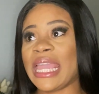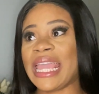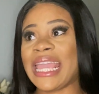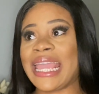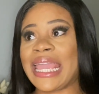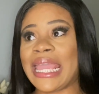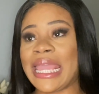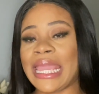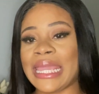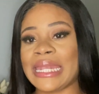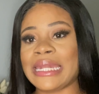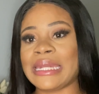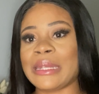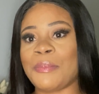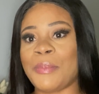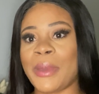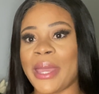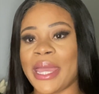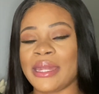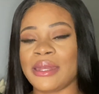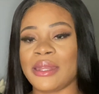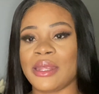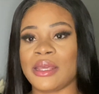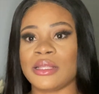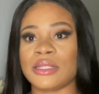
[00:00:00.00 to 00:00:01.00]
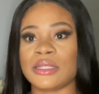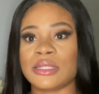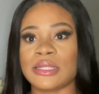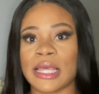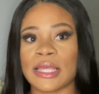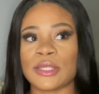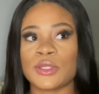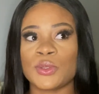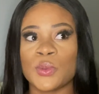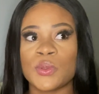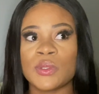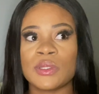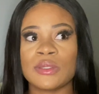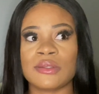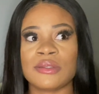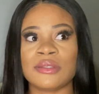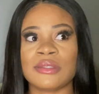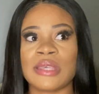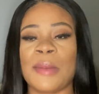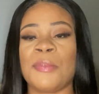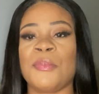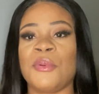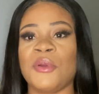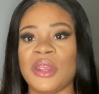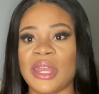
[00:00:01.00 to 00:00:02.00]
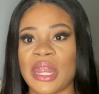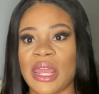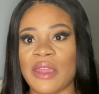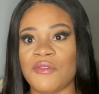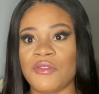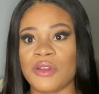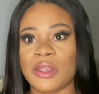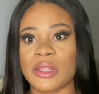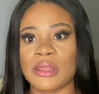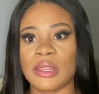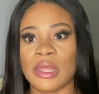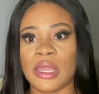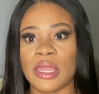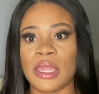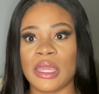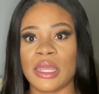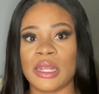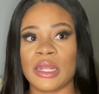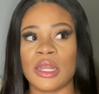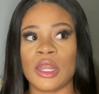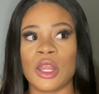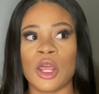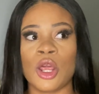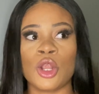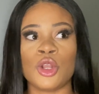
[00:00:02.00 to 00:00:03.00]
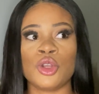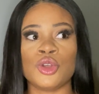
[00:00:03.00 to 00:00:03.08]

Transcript: independence, like, so separate everything,